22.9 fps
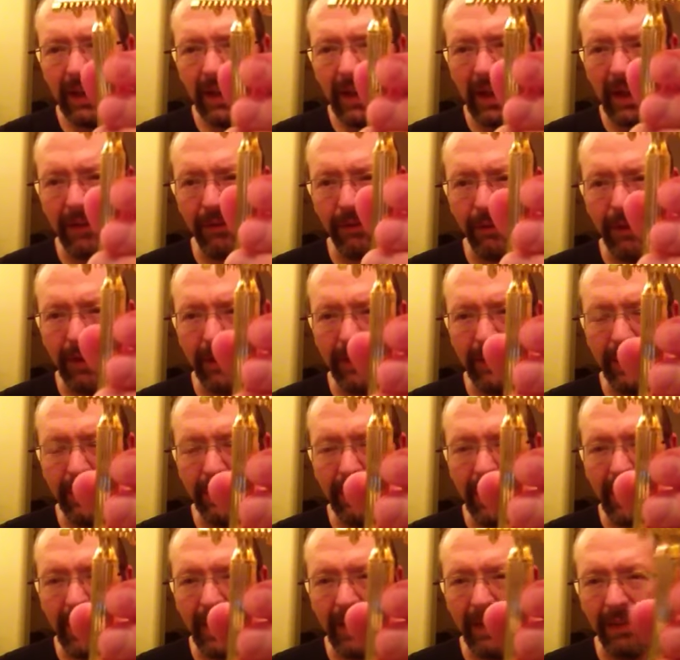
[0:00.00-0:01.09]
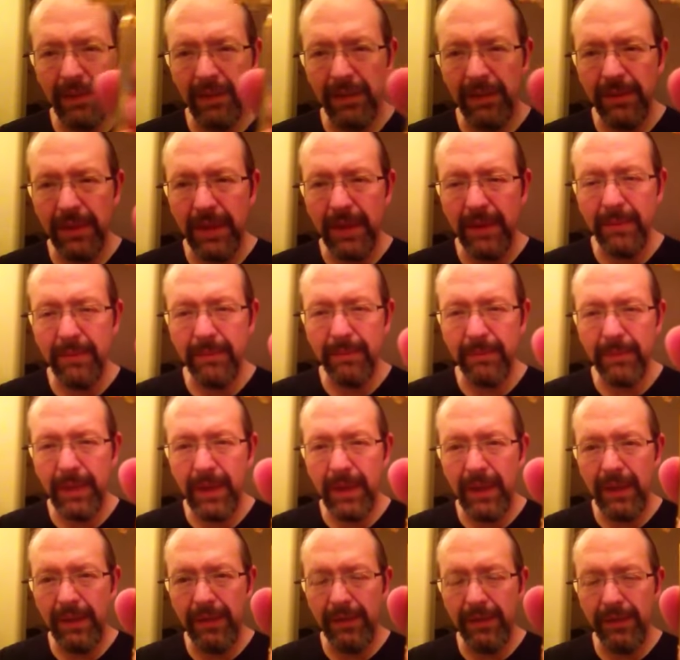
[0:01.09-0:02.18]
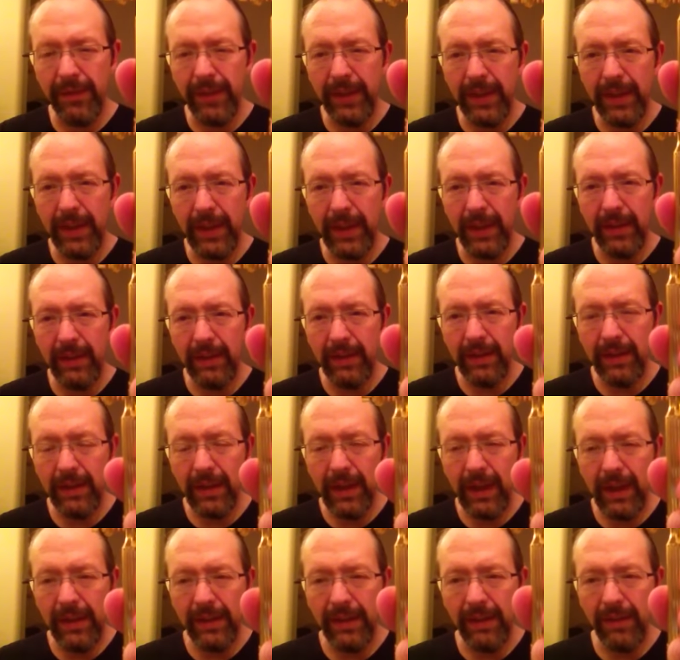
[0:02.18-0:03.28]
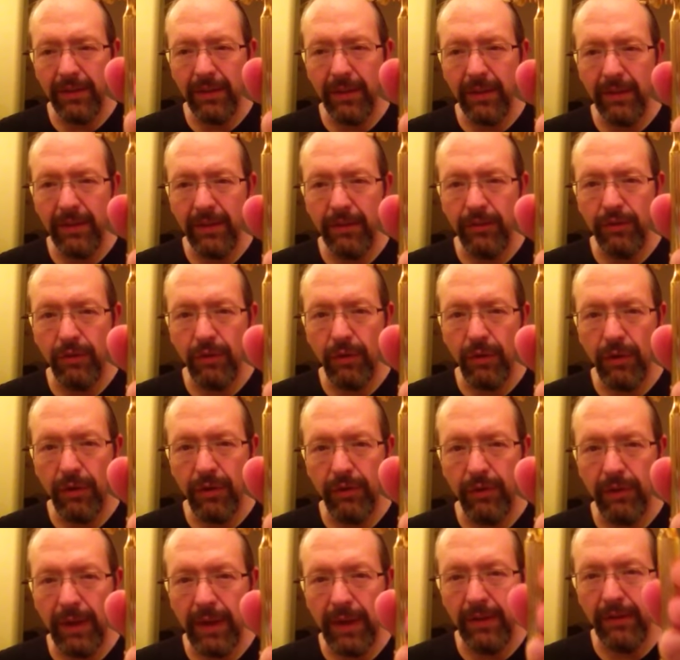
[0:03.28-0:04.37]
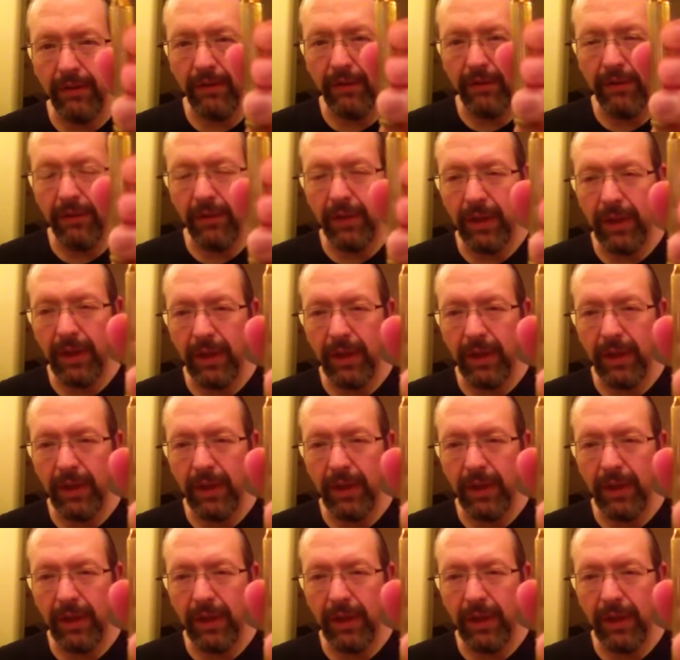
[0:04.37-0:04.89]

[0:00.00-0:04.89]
I've read that the head is the same as the head that's on the Joris razors.